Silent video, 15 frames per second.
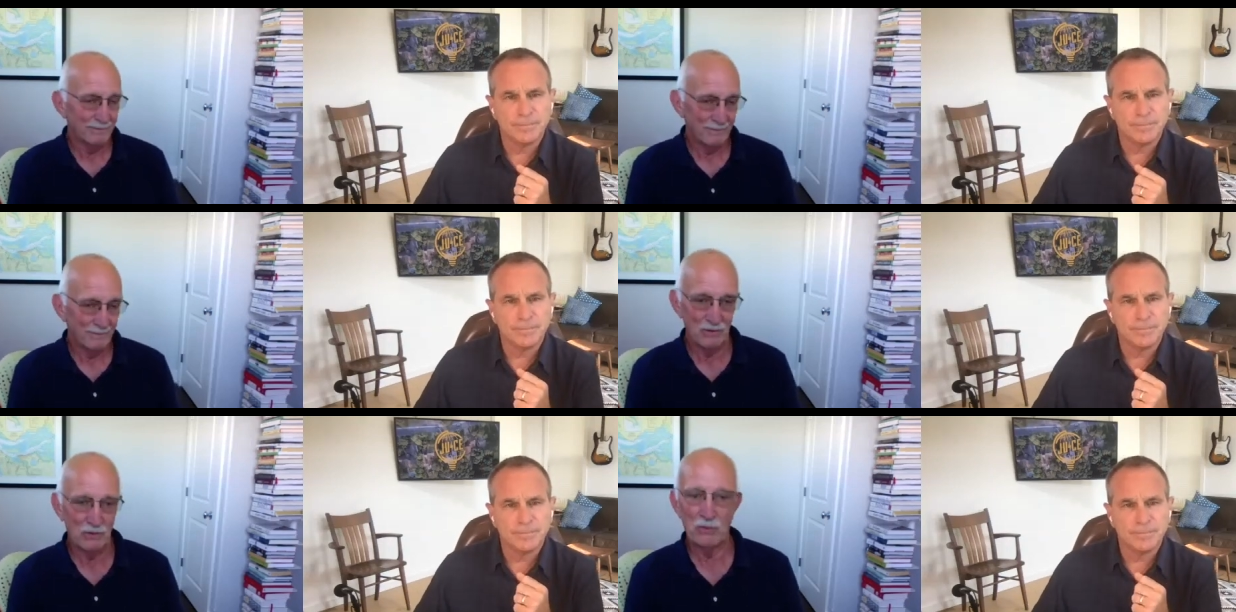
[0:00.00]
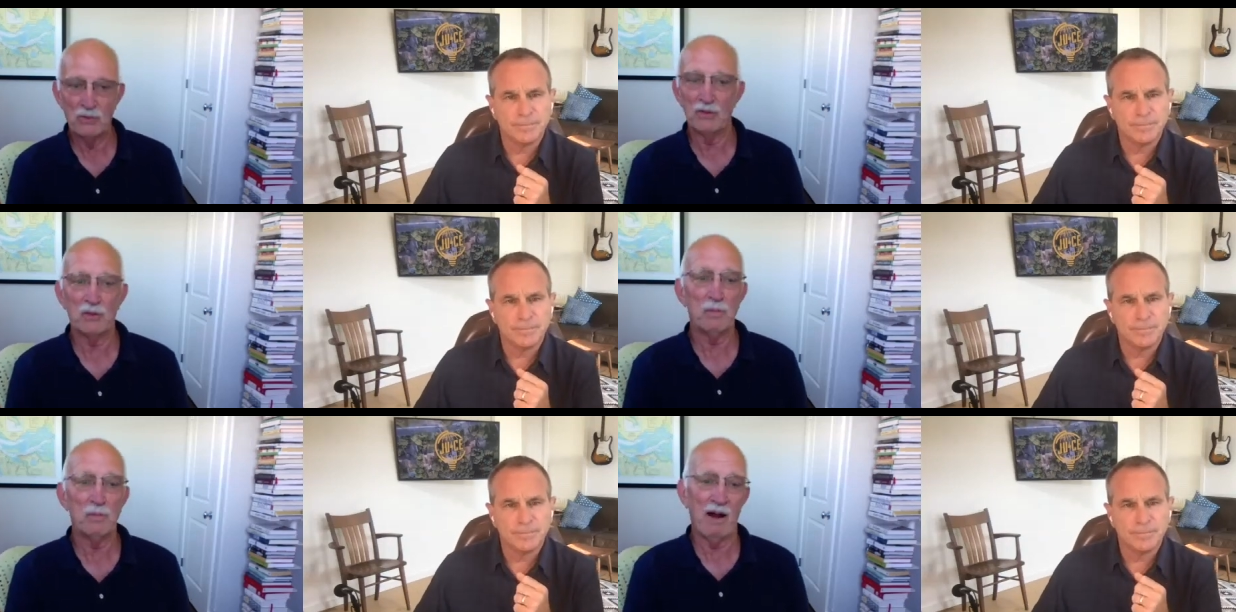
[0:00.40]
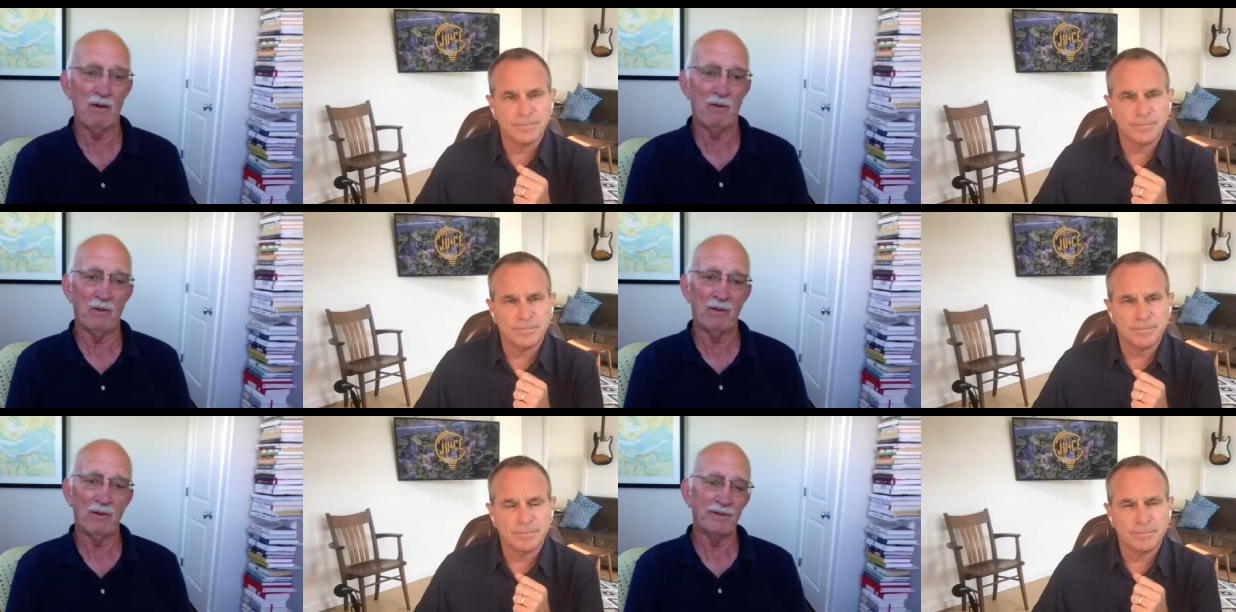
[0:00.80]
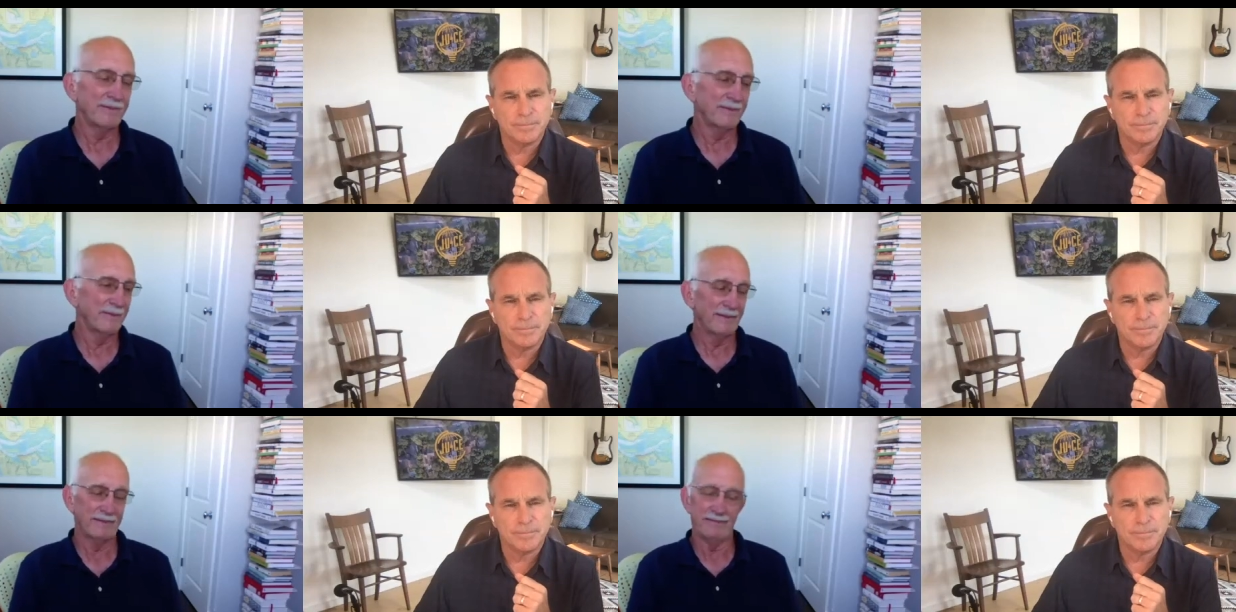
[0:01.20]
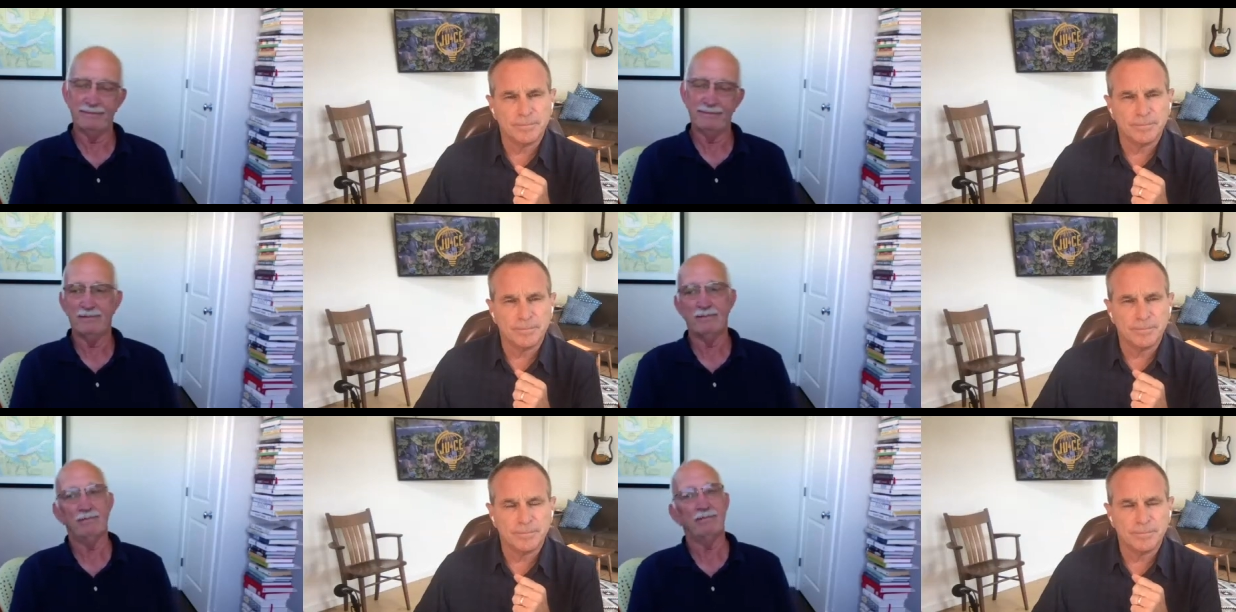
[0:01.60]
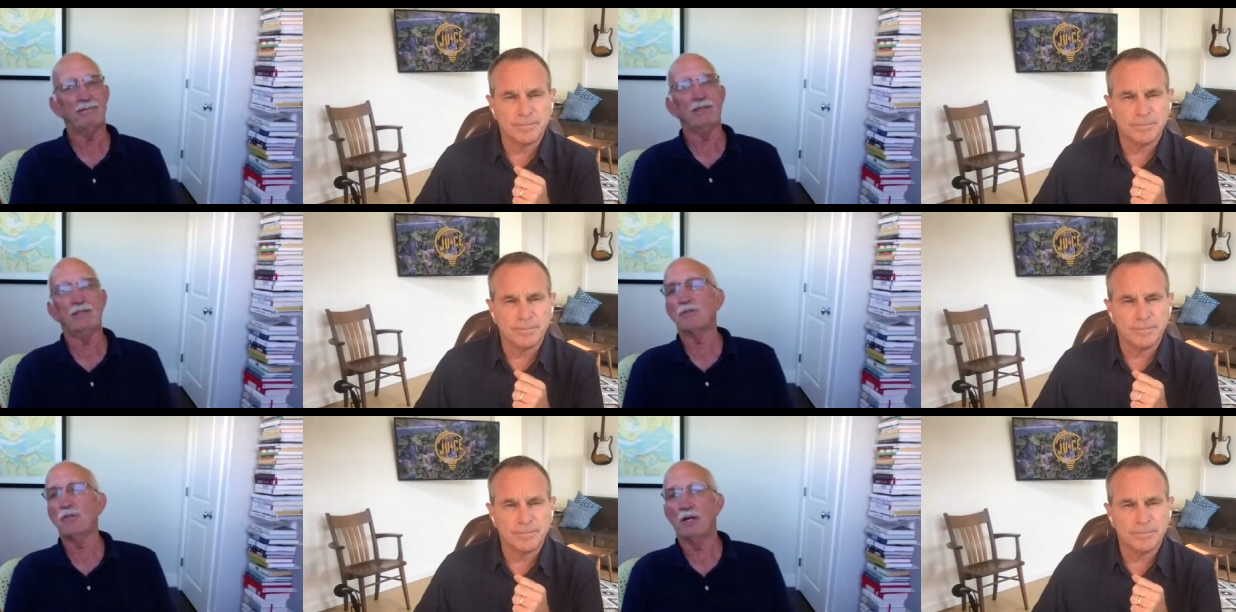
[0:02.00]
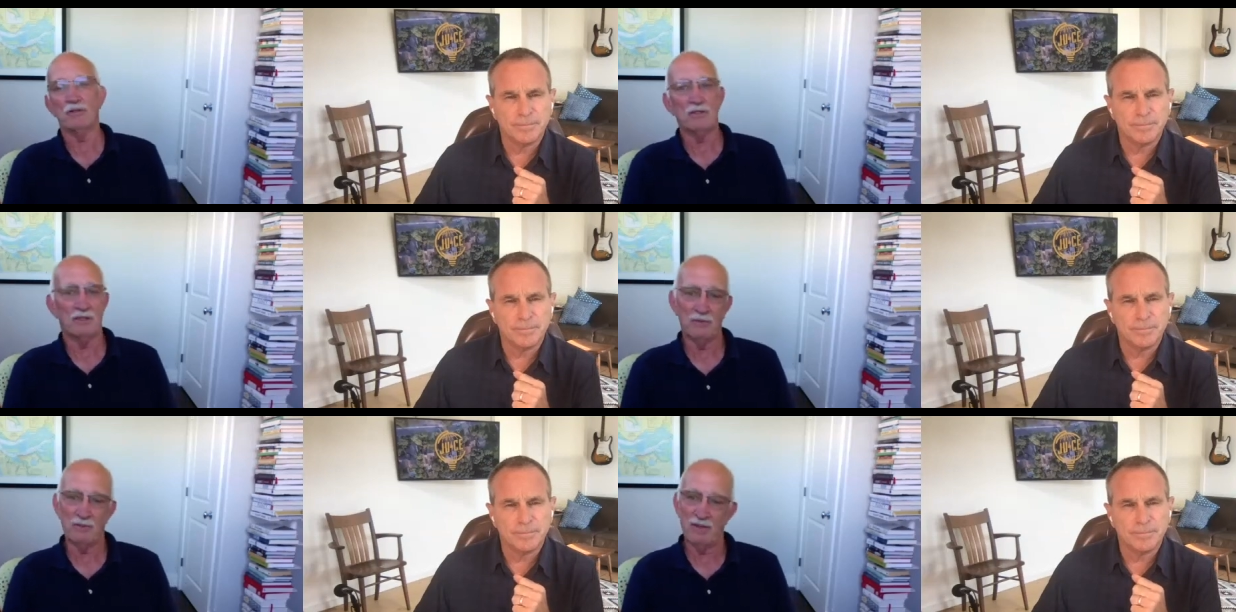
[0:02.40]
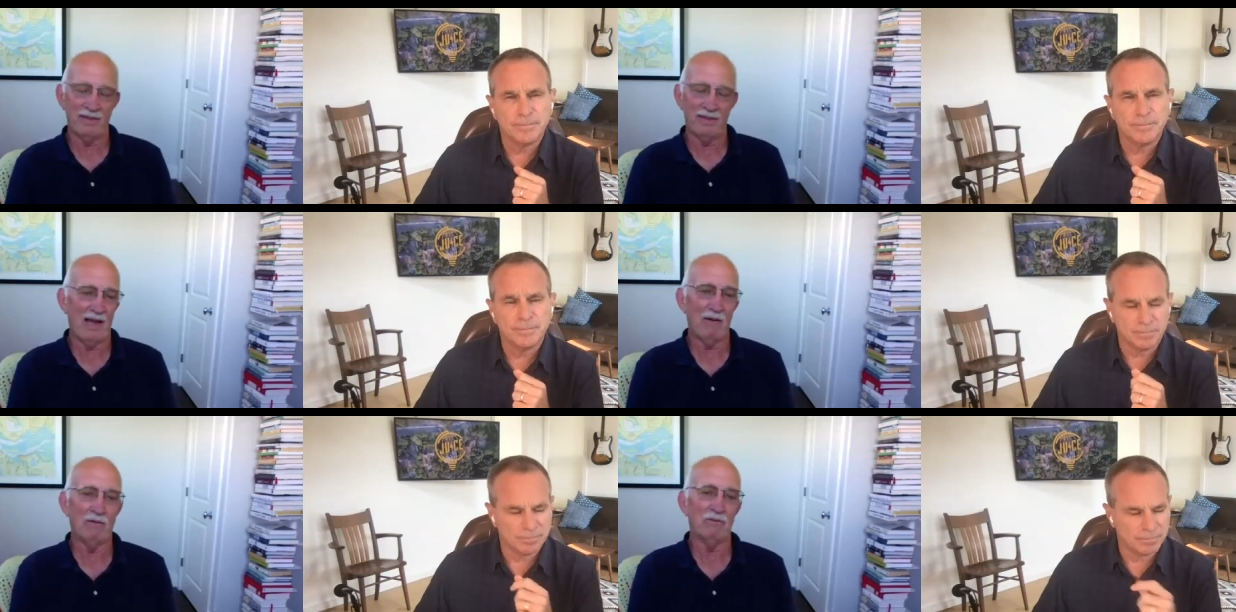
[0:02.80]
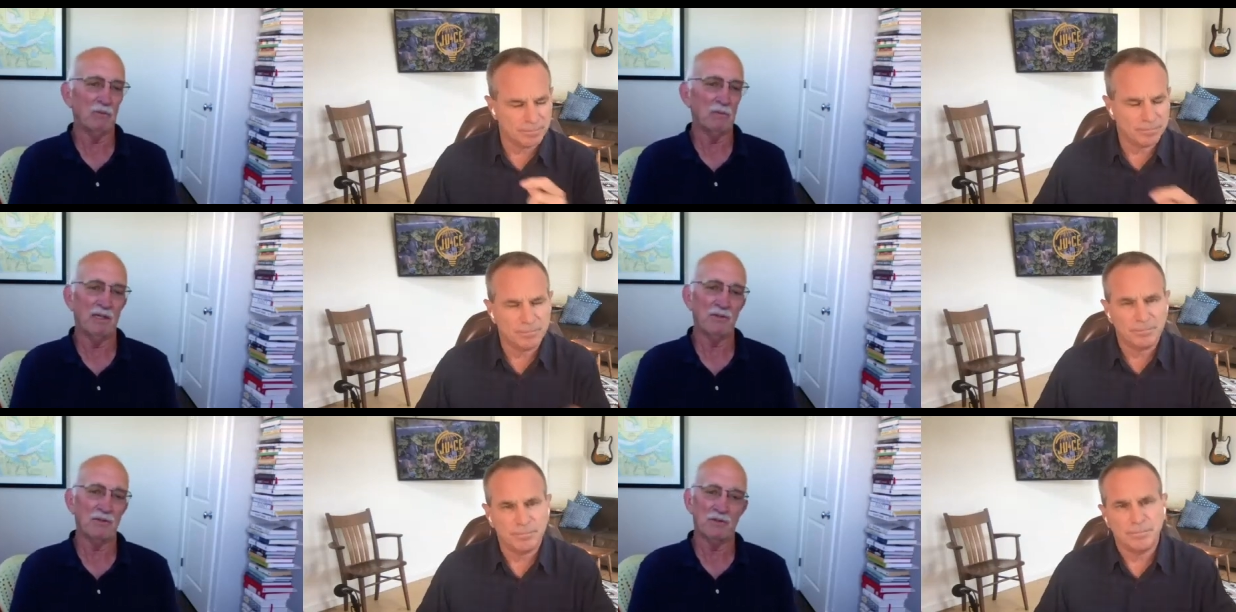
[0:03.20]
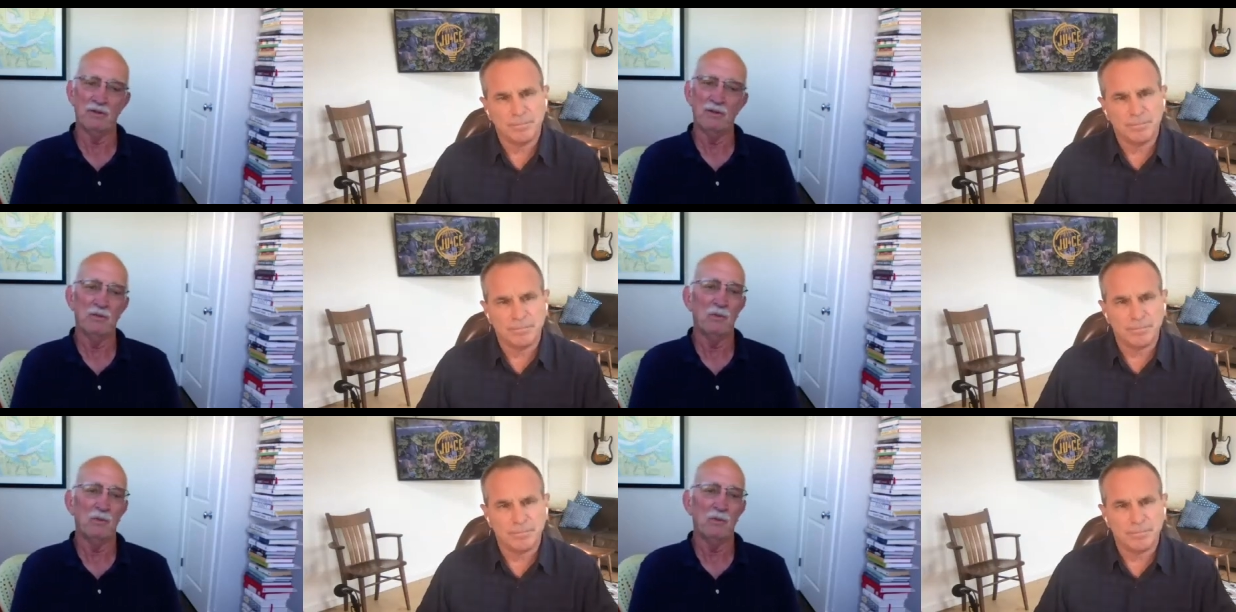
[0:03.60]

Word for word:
Speaker 1: nuclear power in conjunction with however much